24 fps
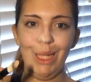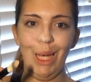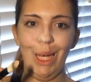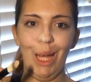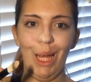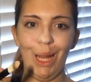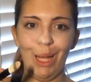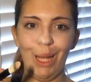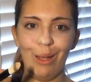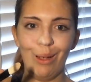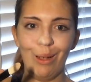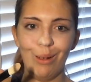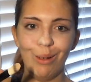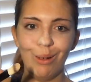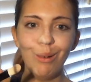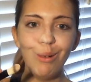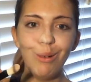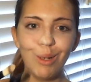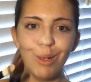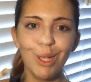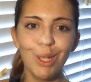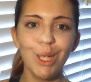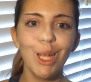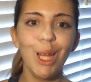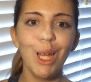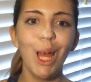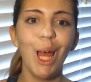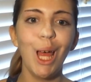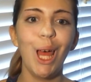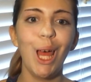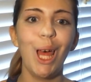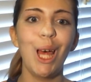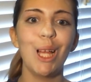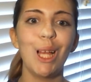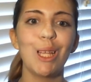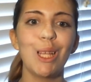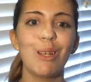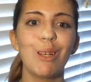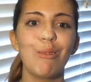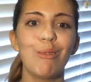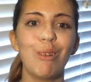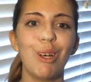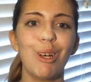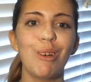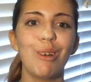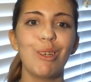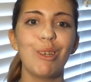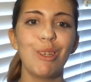Hello. Hello,
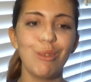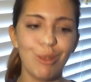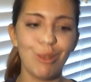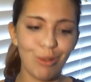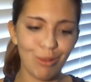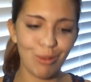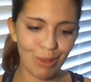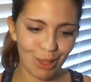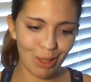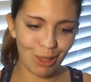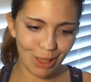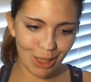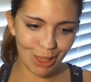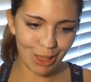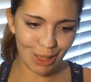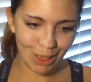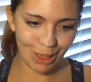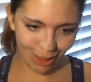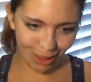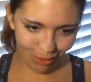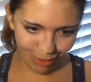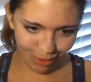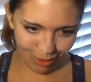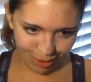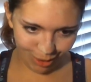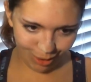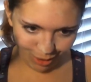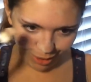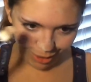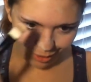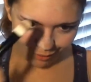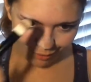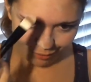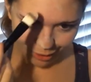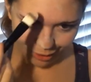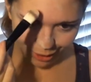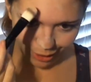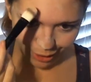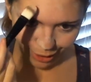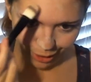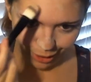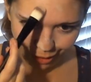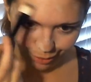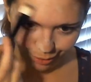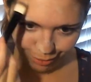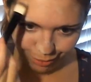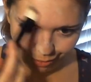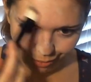how you doing? This is how I look every
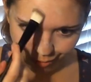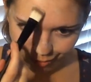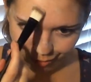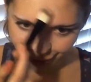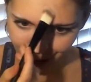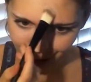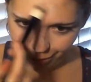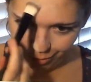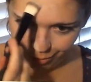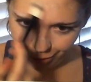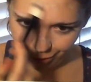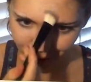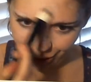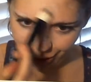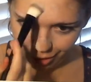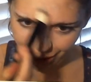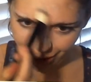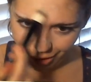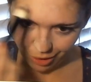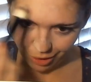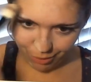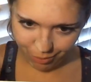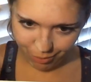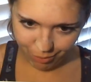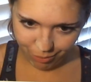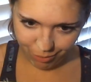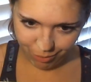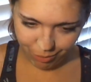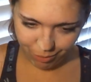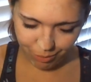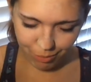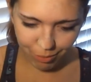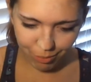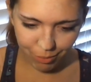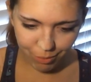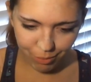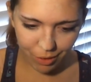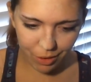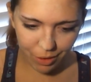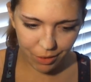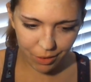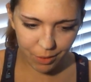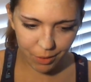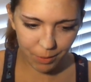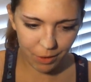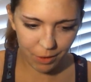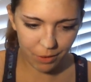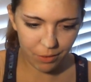day. And we'll just get the red
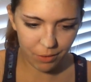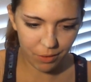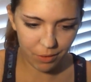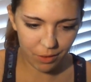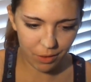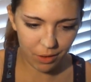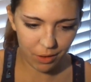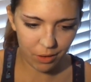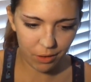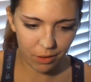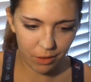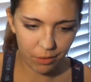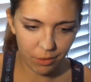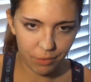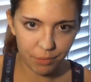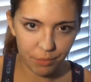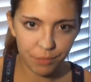spots right there.